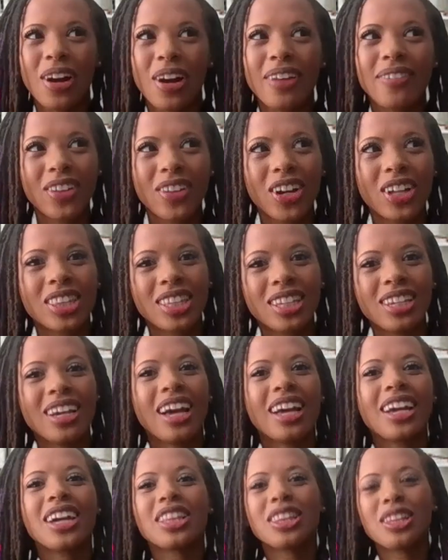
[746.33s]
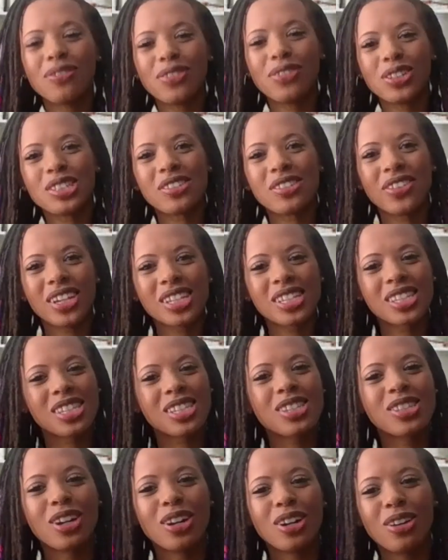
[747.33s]
I got the fuse
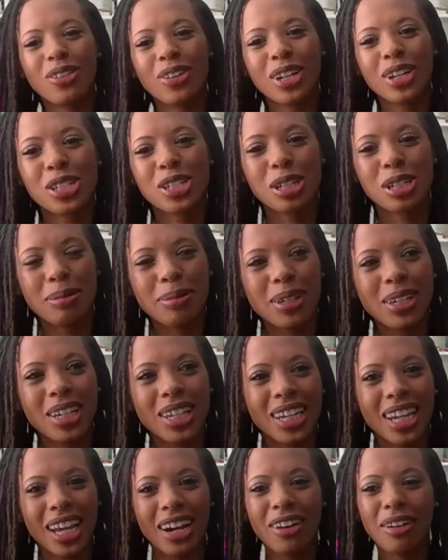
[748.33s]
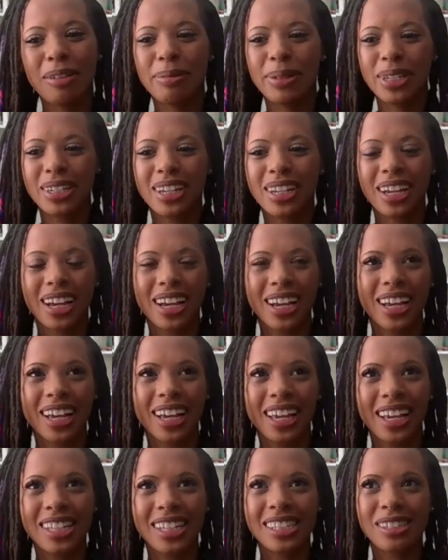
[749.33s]
fixed, so it should be good now. I mean, I
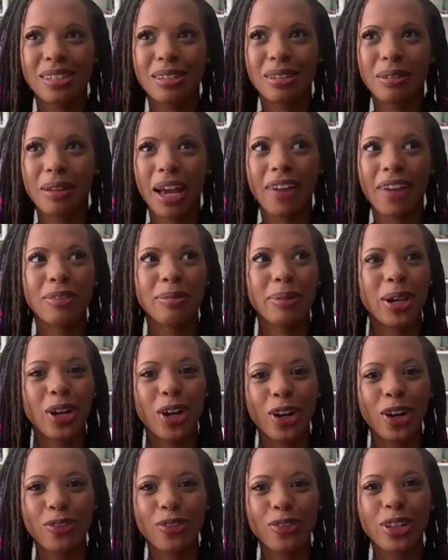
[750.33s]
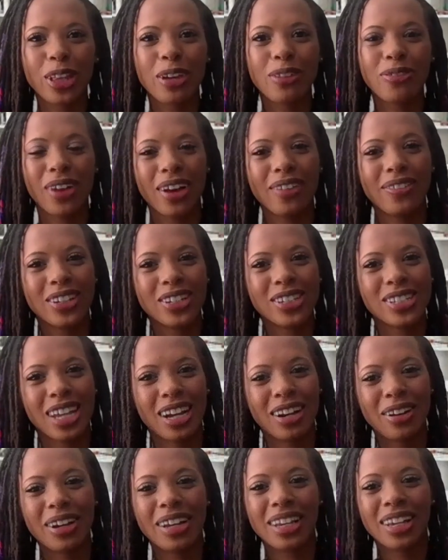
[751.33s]
guess having my car for like 5 years
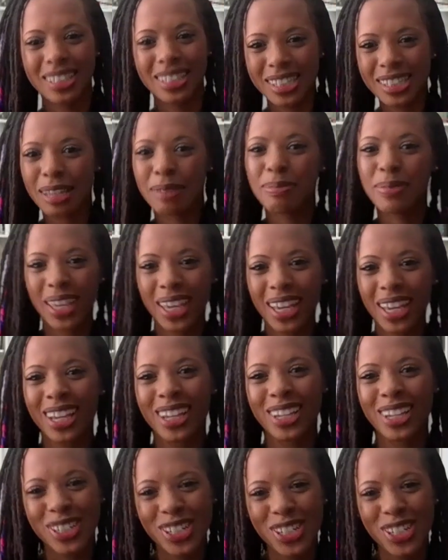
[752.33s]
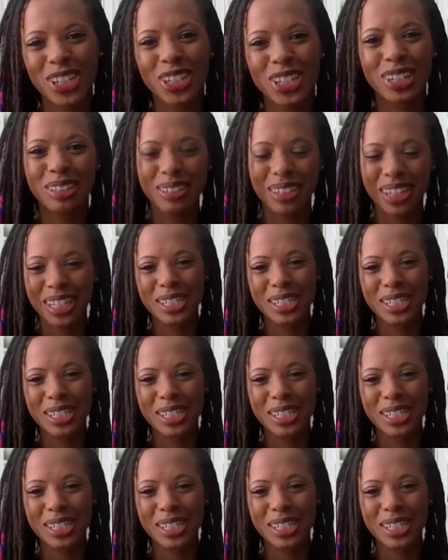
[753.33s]
now, something should need